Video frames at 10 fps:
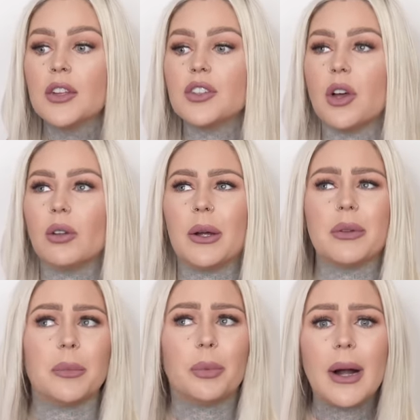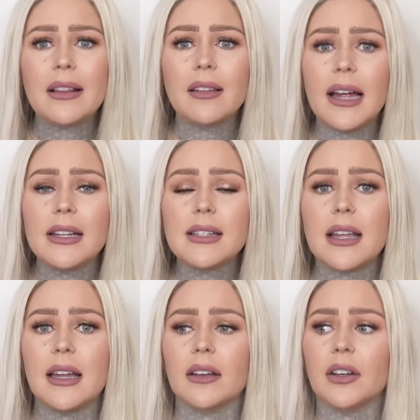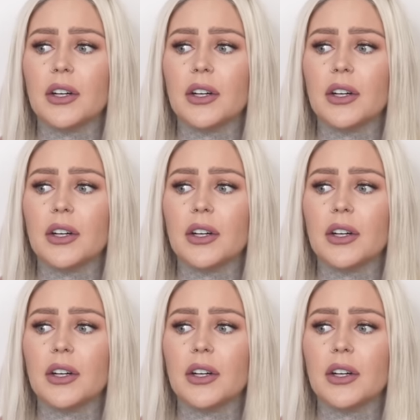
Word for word: So like with the bright lights and